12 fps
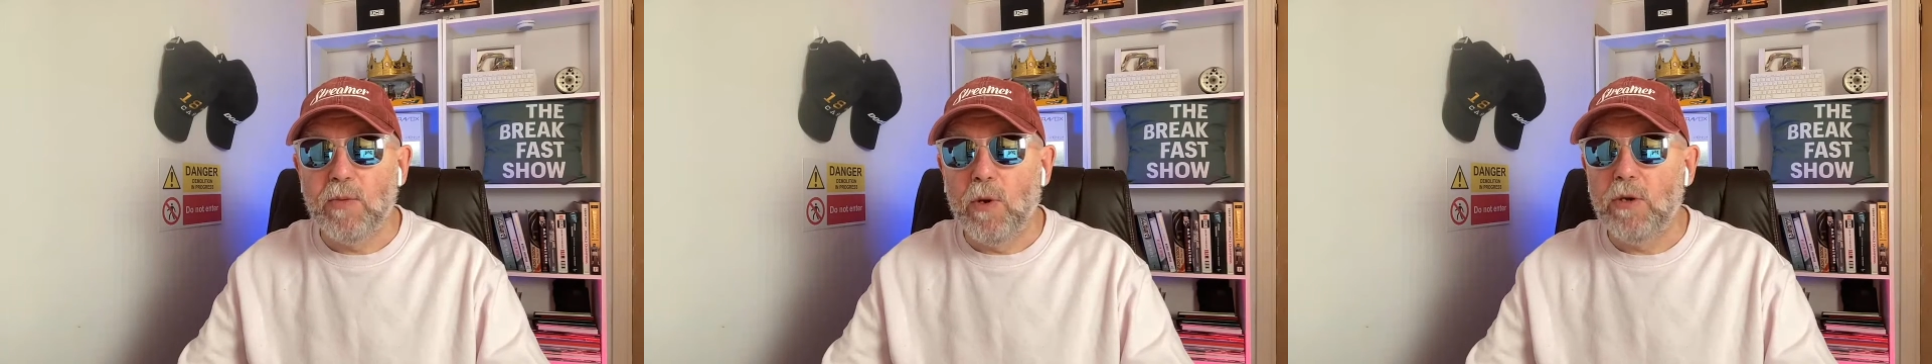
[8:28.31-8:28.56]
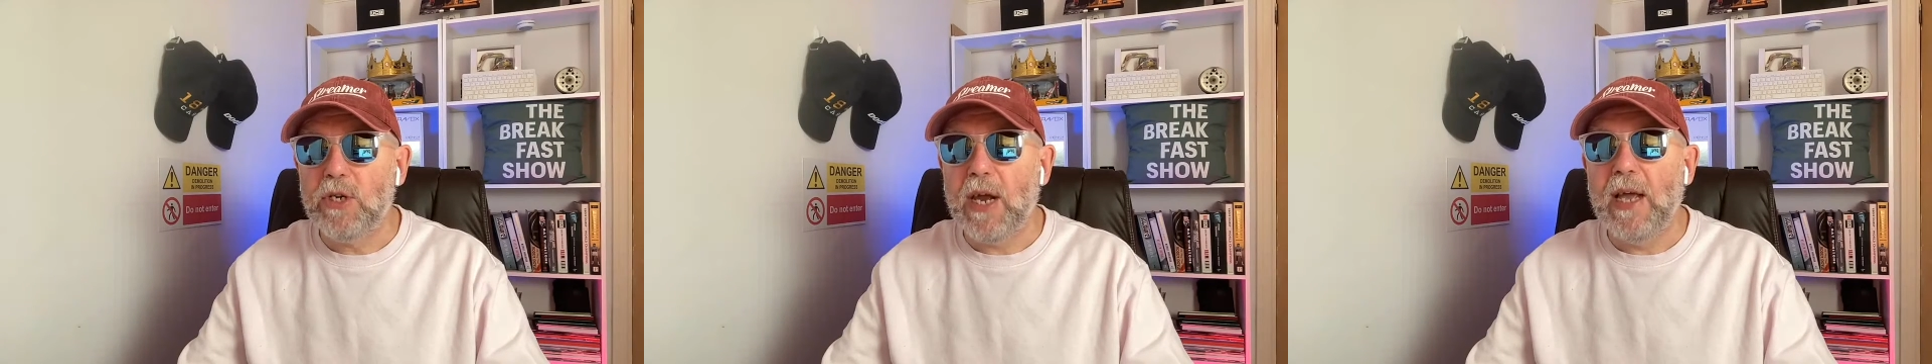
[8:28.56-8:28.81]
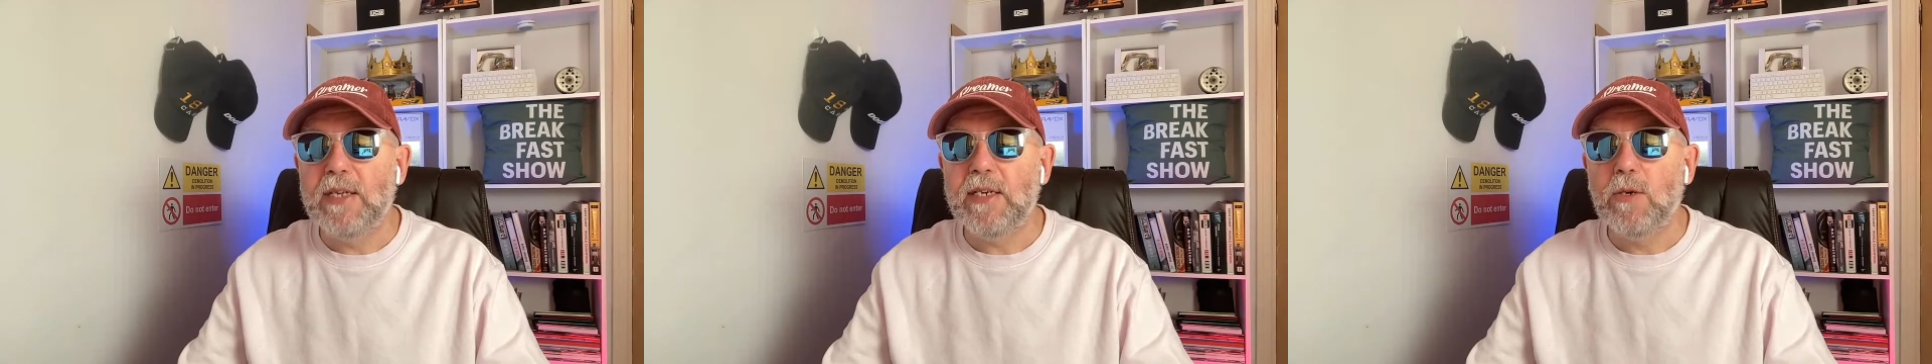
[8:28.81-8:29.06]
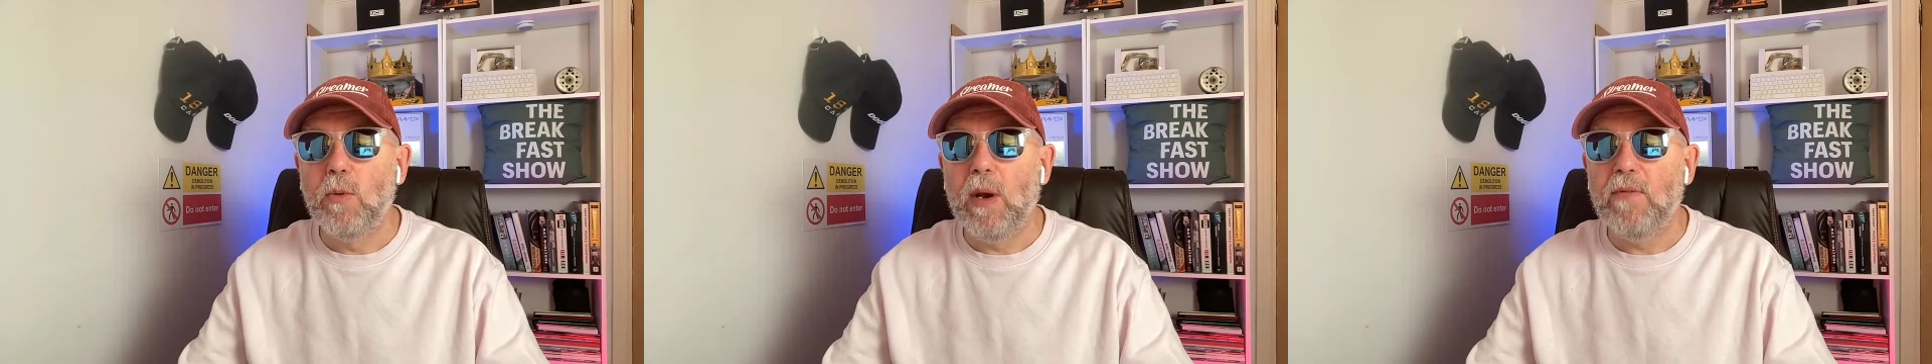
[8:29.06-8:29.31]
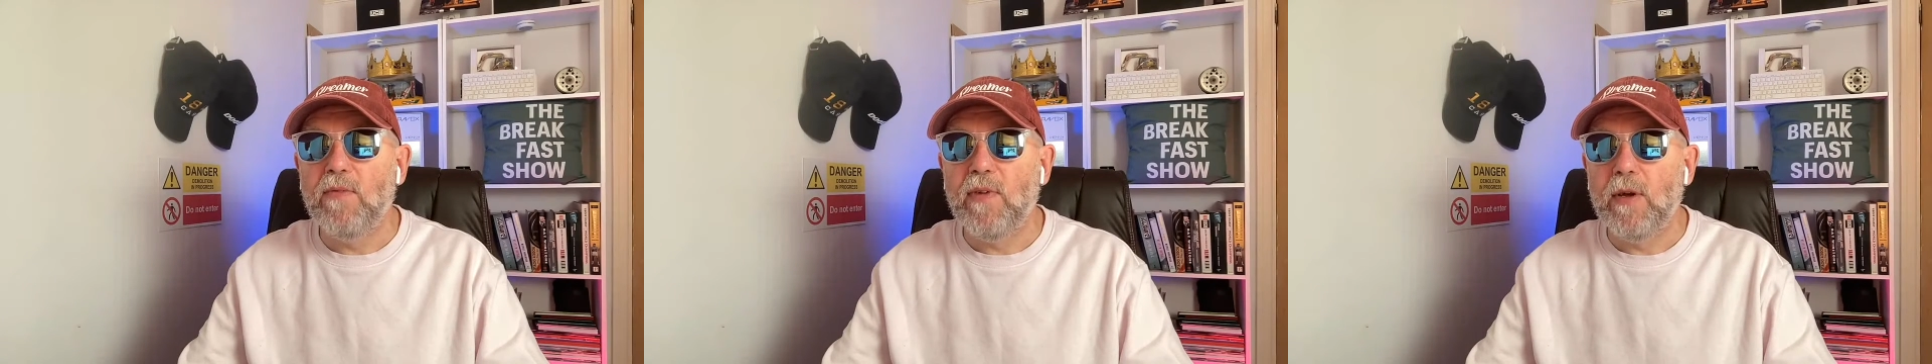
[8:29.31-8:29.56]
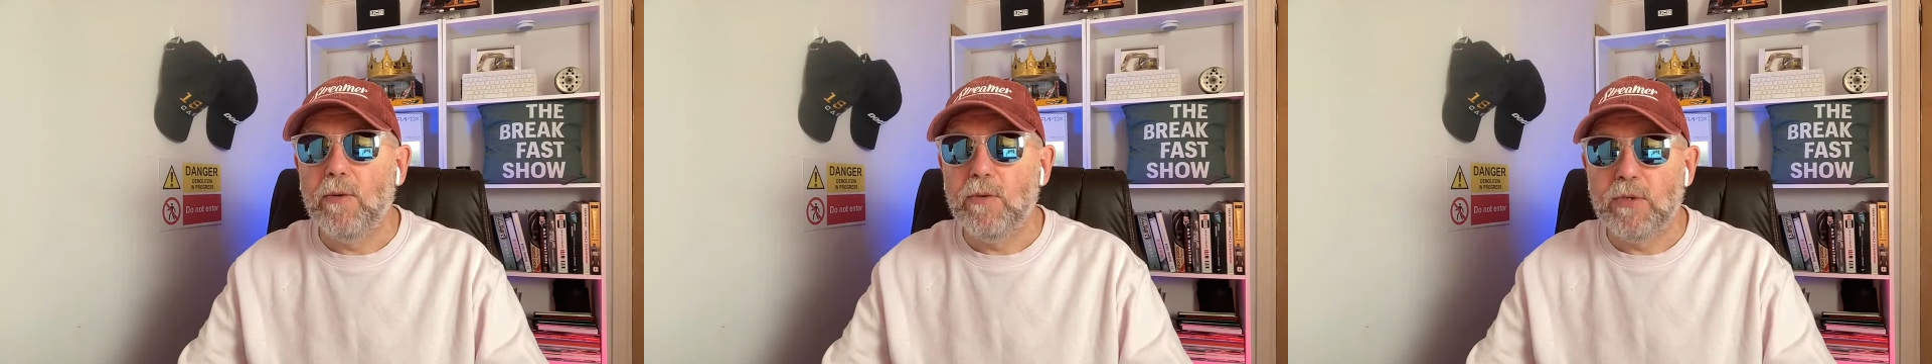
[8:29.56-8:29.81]
to watch as it all
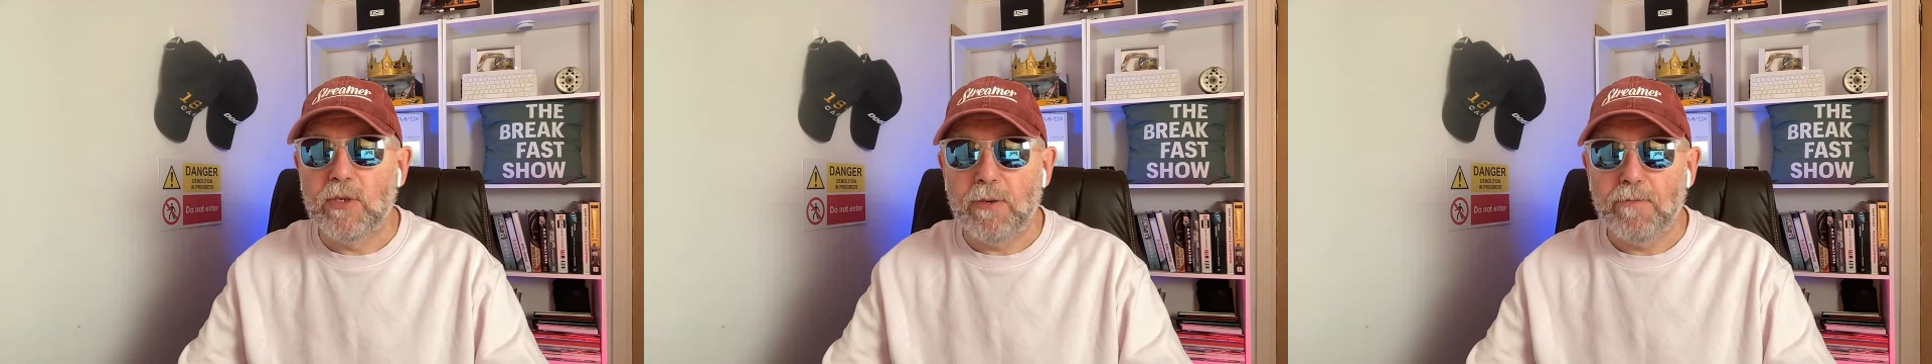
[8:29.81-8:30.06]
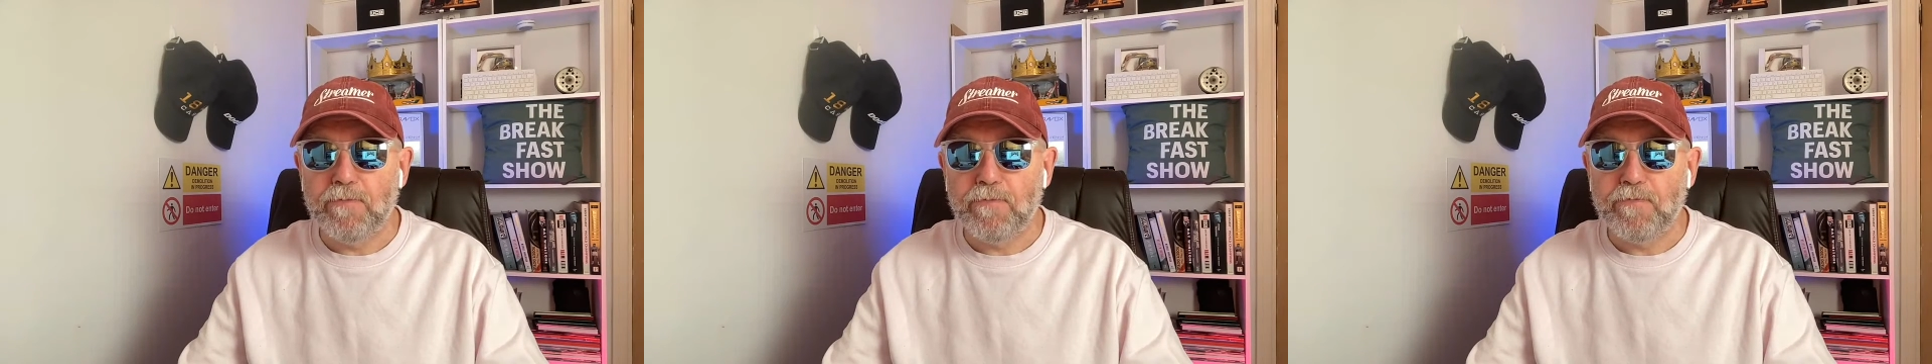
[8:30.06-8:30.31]
unfolds.